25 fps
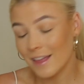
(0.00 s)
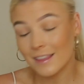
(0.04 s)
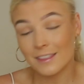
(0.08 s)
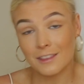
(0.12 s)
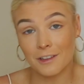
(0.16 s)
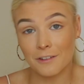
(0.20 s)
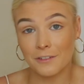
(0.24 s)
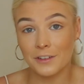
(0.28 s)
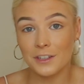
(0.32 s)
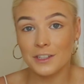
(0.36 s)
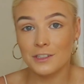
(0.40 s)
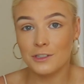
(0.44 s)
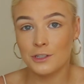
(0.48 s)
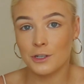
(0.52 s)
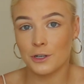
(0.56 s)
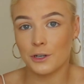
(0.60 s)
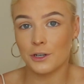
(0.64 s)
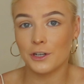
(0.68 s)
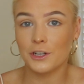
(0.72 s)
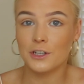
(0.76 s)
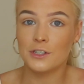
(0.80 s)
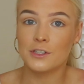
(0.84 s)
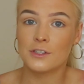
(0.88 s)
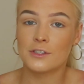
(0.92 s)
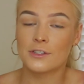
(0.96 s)
Love you
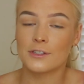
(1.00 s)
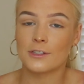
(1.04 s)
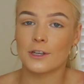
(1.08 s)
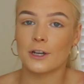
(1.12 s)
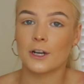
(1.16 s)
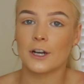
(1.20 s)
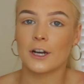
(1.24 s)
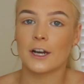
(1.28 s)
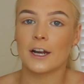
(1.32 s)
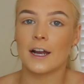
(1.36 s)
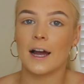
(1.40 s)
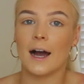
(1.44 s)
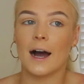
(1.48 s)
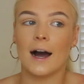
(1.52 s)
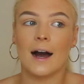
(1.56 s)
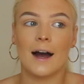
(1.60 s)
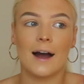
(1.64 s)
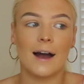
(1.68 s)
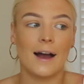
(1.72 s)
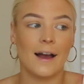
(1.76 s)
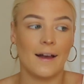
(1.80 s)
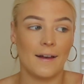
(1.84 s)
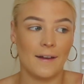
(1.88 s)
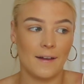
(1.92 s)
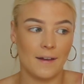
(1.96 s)
too. So
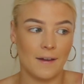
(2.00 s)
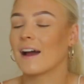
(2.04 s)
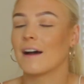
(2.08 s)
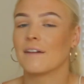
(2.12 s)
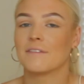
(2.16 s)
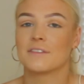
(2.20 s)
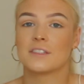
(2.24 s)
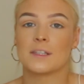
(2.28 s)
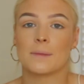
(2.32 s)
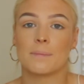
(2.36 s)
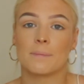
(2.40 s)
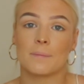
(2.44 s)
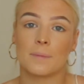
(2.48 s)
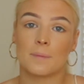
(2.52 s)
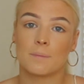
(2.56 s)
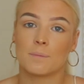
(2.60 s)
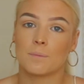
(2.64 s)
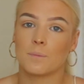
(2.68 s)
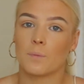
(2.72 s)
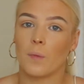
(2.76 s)
I have some